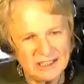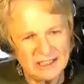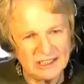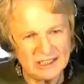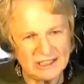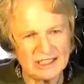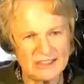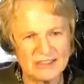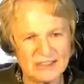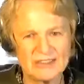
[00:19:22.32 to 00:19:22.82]

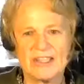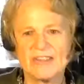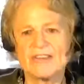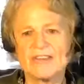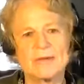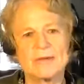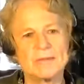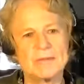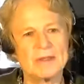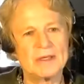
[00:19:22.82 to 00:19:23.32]
She just
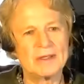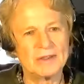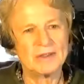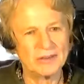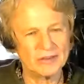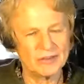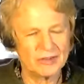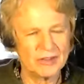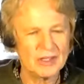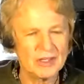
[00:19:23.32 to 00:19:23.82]
does it yeah.
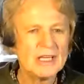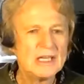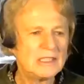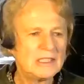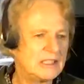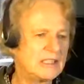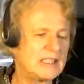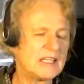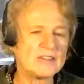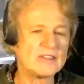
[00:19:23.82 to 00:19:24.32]
because
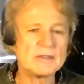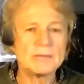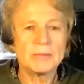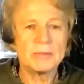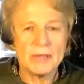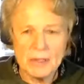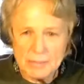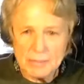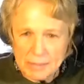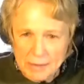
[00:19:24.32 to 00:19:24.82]
she does it
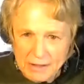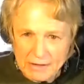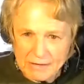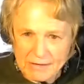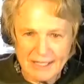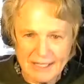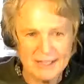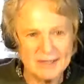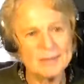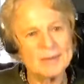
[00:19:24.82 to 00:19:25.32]
pro
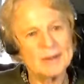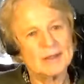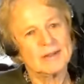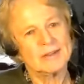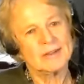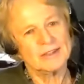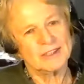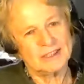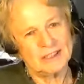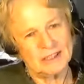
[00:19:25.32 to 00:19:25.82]
bono
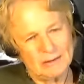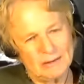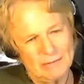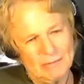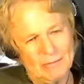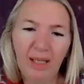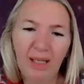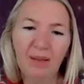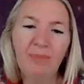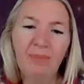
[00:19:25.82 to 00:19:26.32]
because she
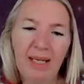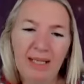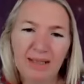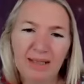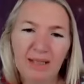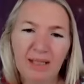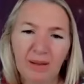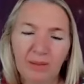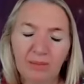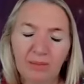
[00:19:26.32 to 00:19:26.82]
wants
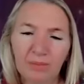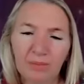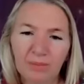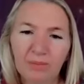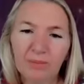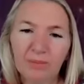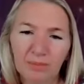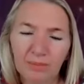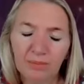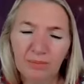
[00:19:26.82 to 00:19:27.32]
amazing. to help help
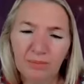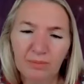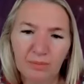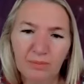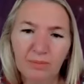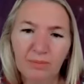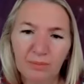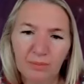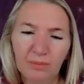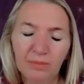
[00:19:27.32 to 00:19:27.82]
the wor-
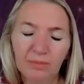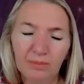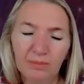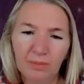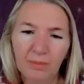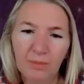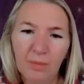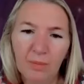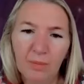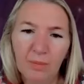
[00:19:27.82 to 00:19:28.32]
world.
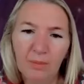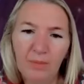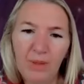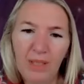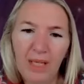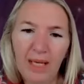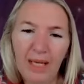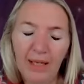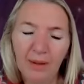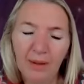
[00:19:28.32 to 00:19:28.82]

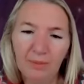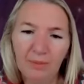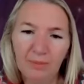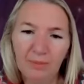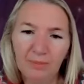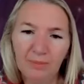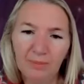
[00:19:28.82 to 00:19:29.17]
Um, yeah.